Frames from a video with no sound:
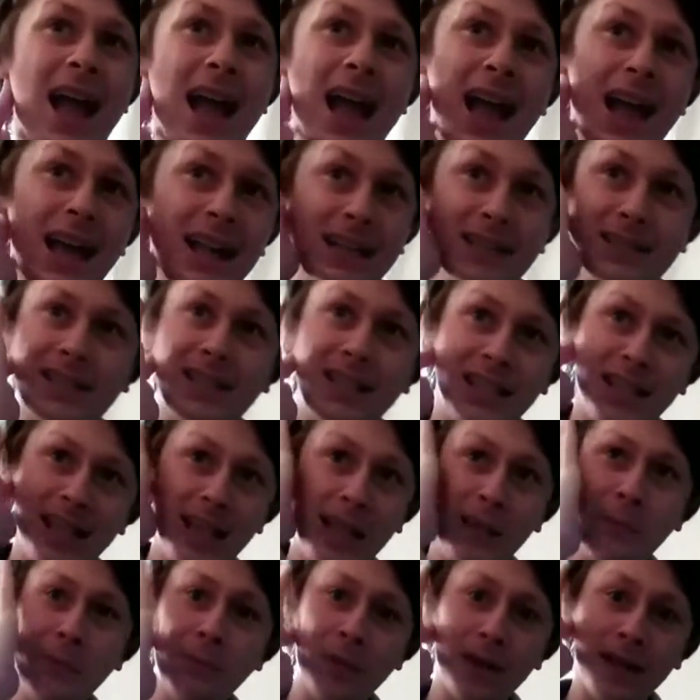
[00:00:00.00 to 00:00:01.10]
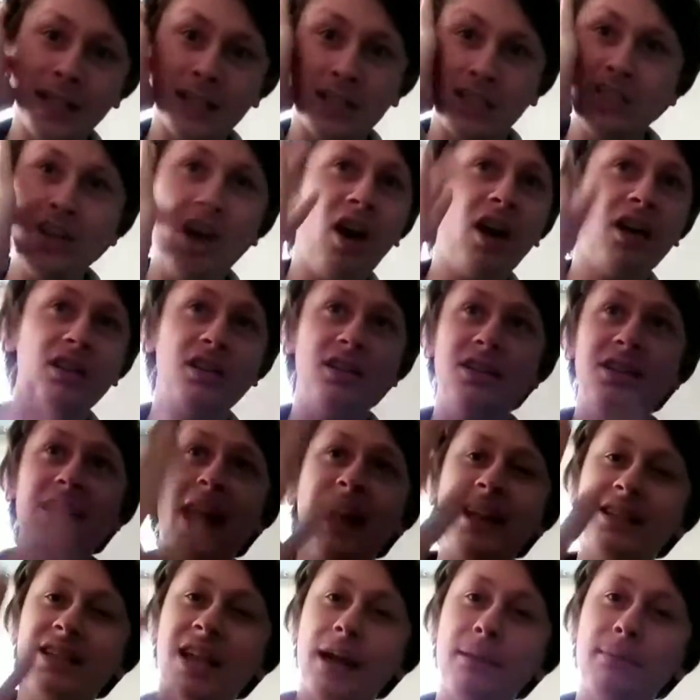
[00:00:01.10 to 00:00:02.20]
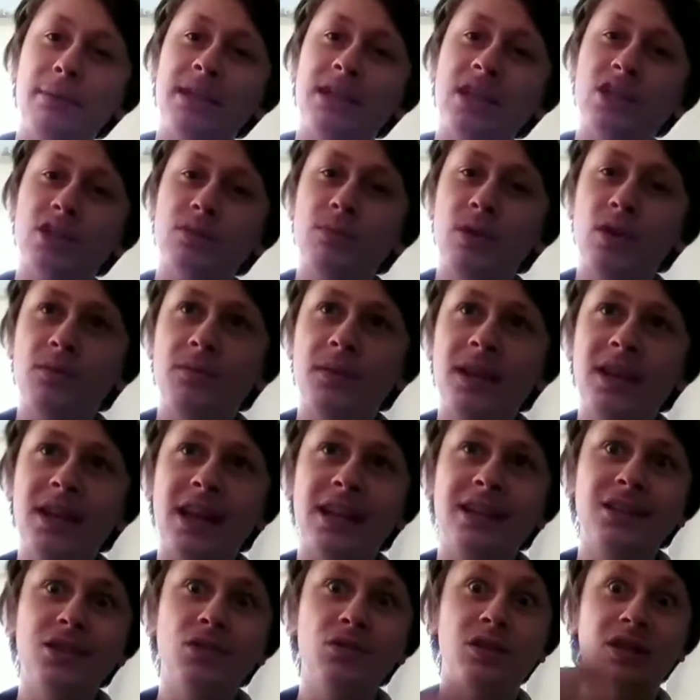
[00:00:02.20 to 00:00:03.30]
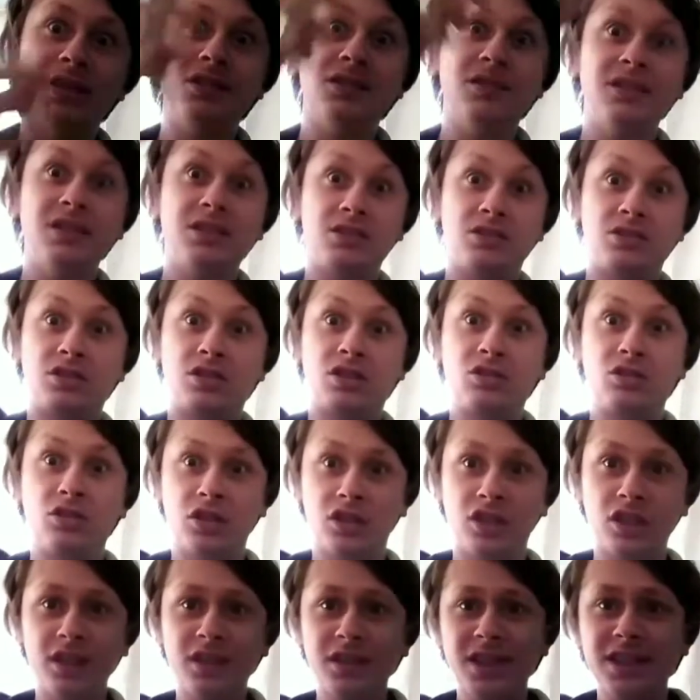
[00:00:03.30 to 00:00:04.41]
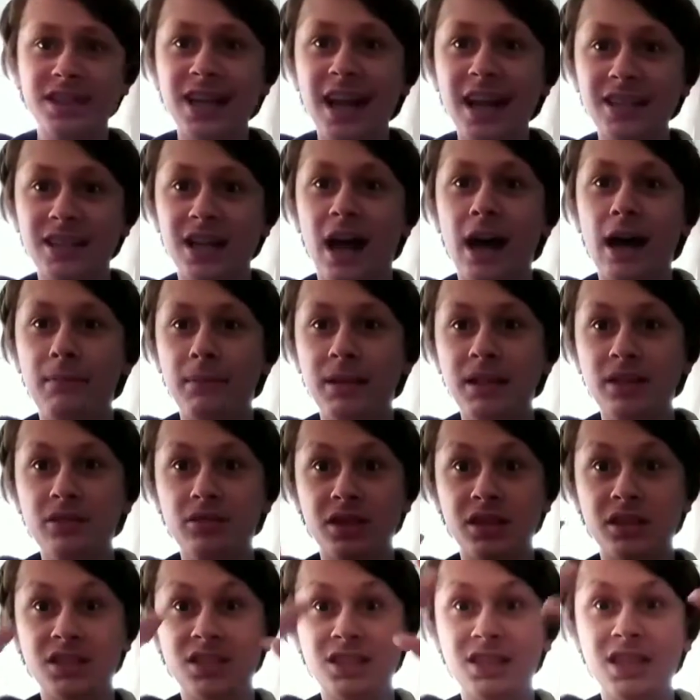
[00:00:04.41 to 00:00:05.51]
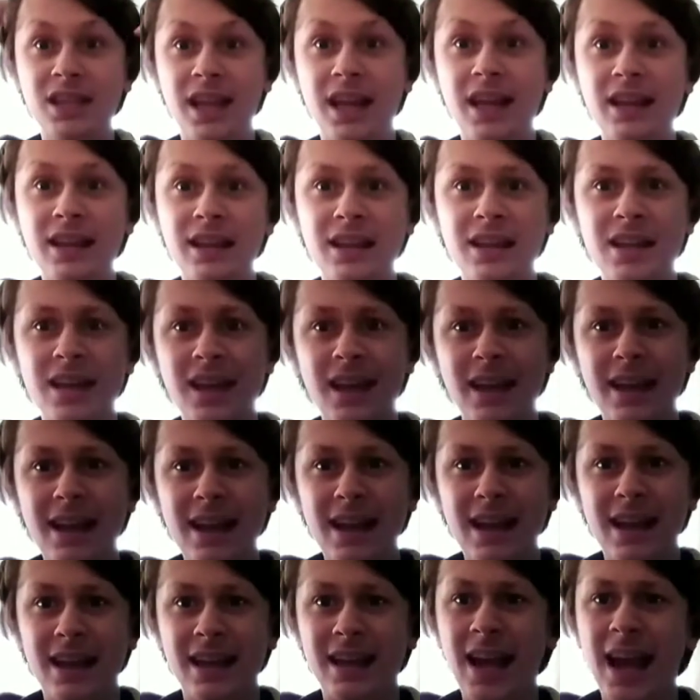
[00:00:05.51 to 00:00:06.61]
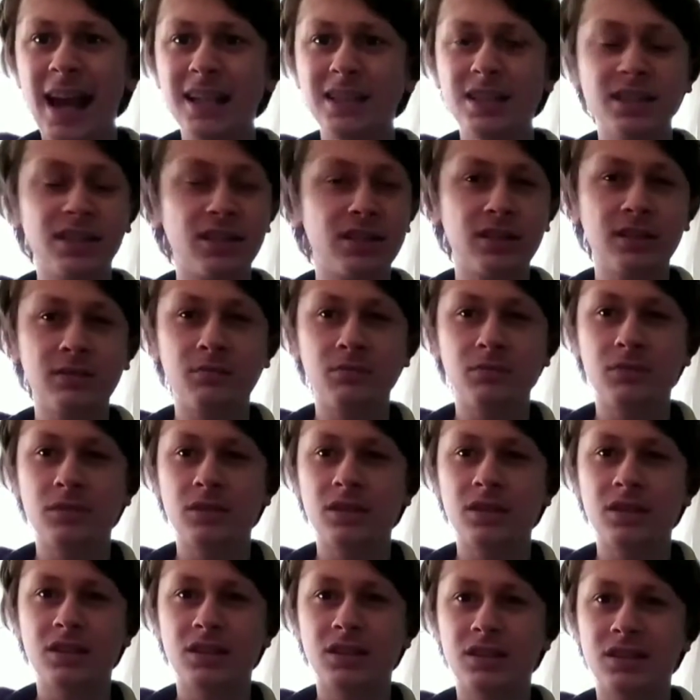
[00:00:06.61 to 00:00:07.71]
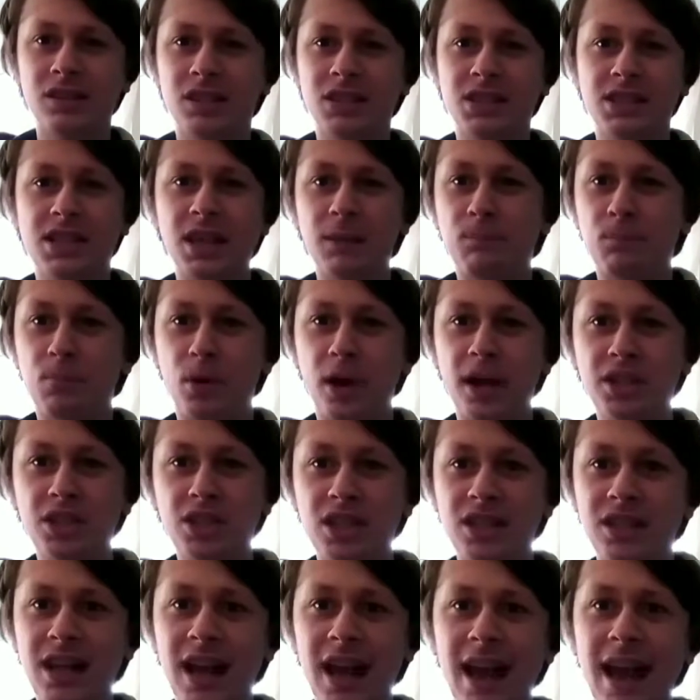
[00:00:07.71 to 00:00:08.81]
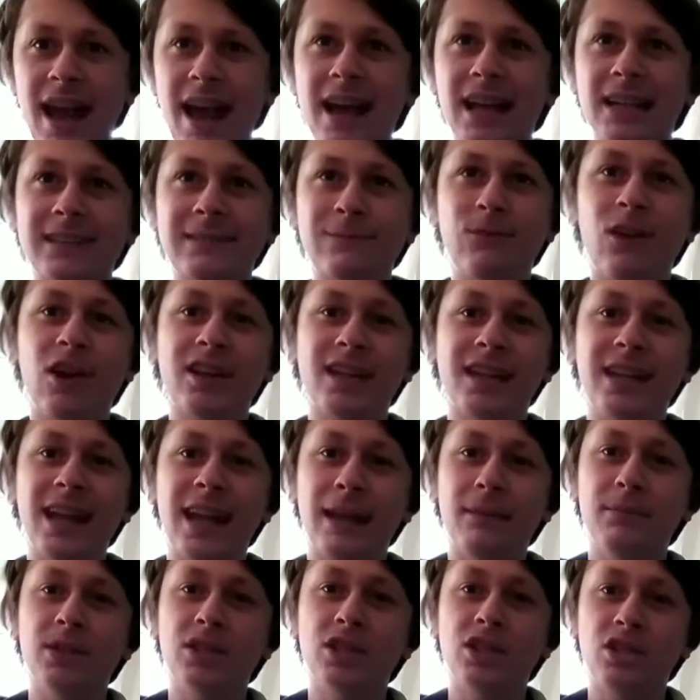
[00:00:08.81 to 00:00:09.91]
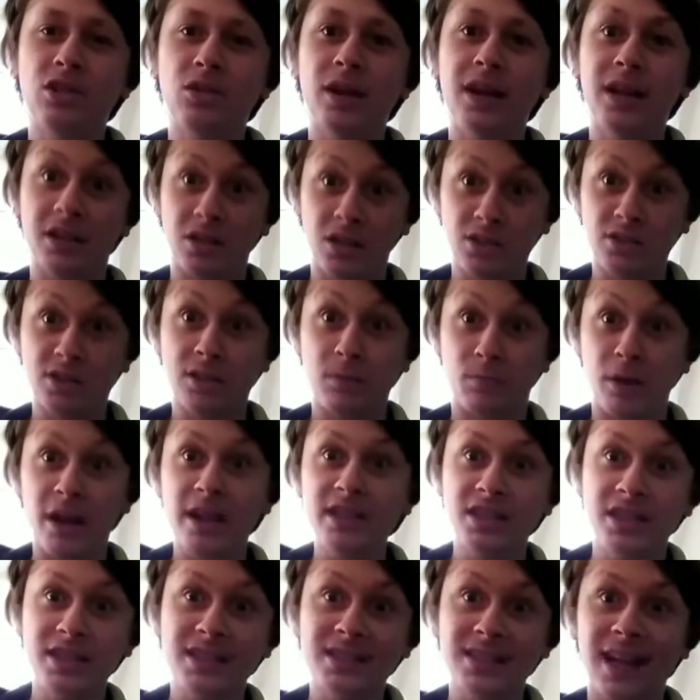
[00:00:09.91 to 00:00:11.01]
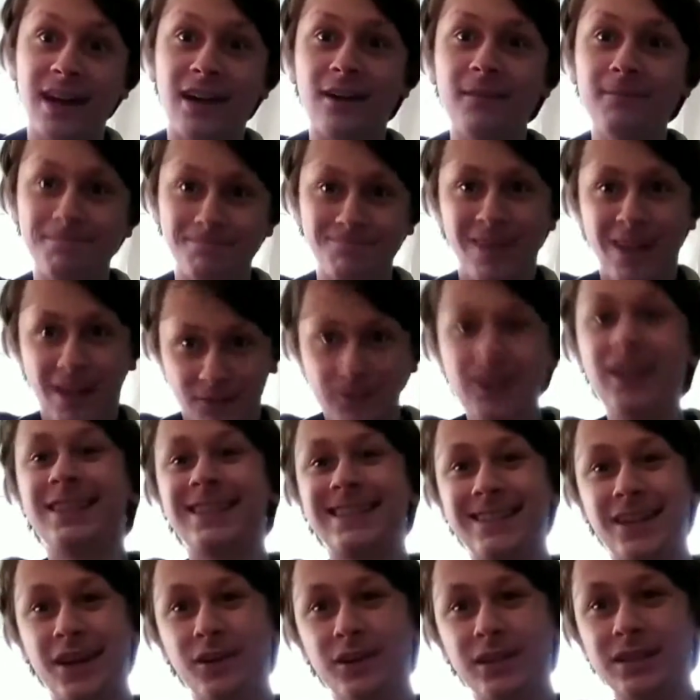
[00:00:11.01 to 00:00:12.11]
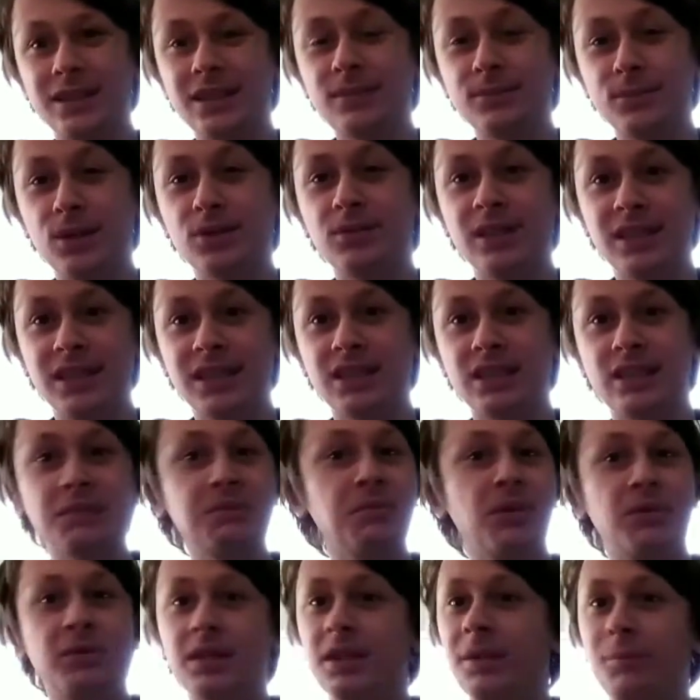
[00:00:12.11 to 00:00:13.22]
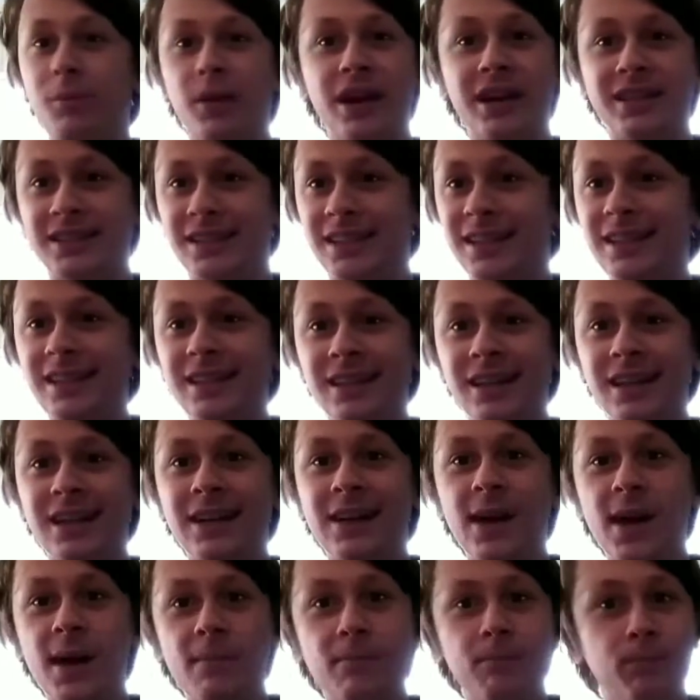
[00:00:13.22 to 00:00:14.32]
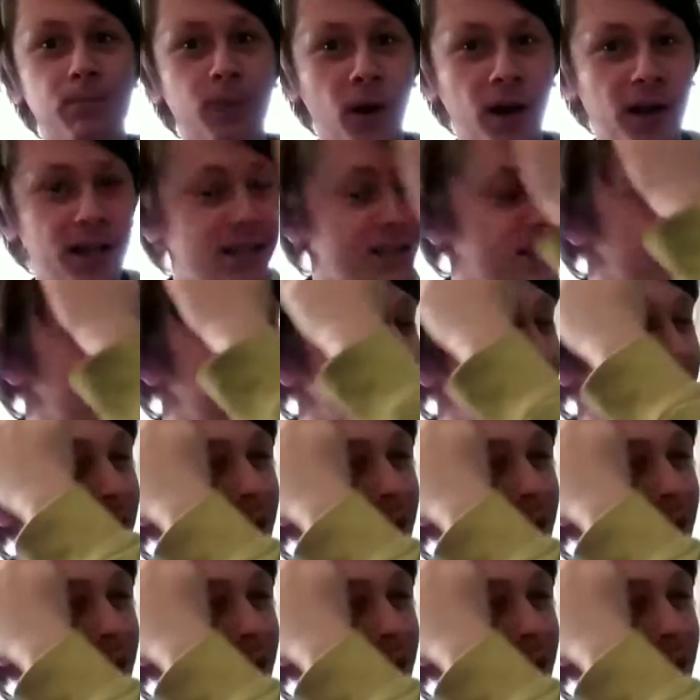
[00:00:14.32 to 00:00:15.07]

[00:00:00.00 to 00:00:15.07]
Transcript: And even when it's not nighttime in this movie and you can, it's clearly daytime and you can see it, it has this depression-ass fucking image to it. It looks depressing as hell. Fits the tone of this movie because this movie depressing. But